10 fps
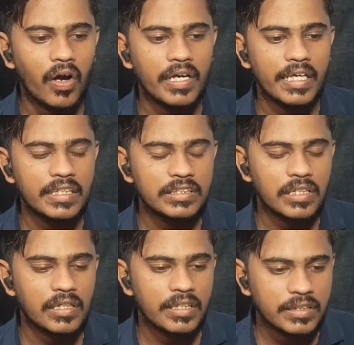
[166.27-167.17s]
already
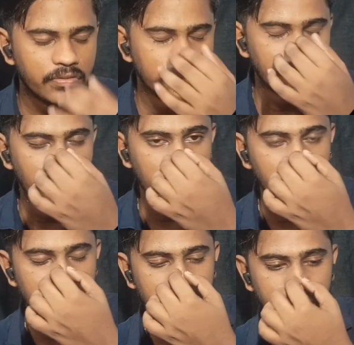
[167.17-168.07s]
installed this Visual
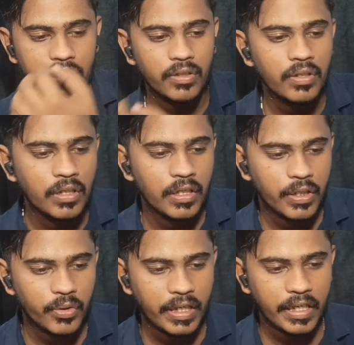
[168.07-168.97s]
Code Studio,
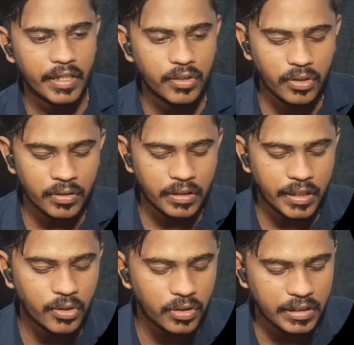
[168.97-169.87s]
you can
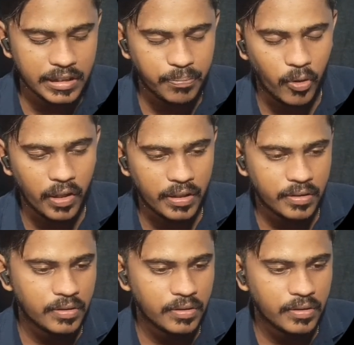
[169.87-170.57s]
ignore this part.